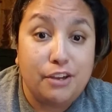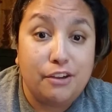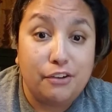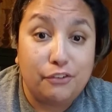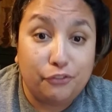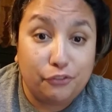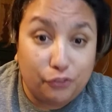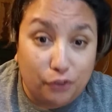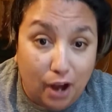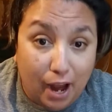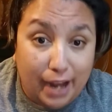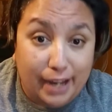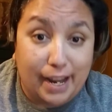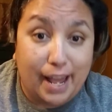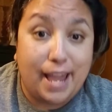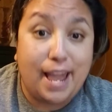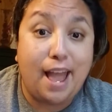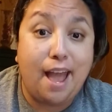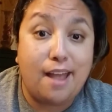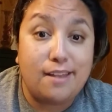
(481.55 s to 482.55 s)

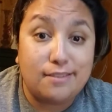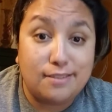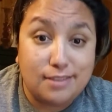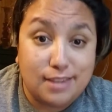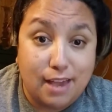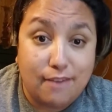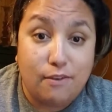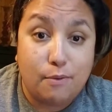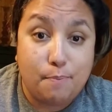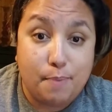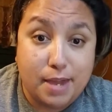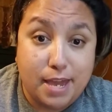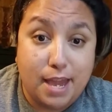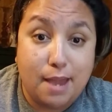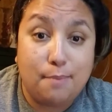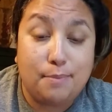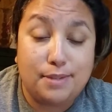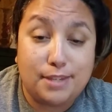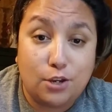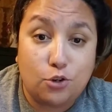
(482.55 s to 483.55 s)
Friday at 7
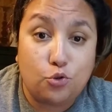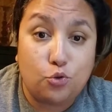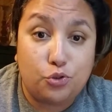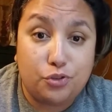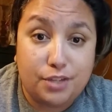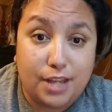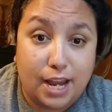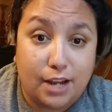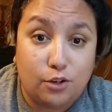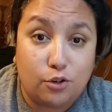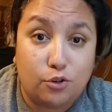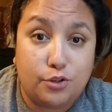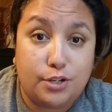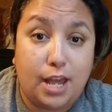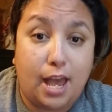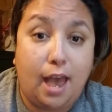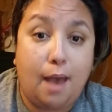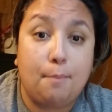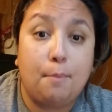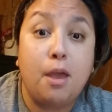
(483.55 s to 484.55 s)
p.m. Central Standard
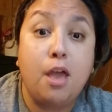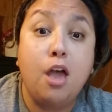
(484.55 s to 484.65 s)
Time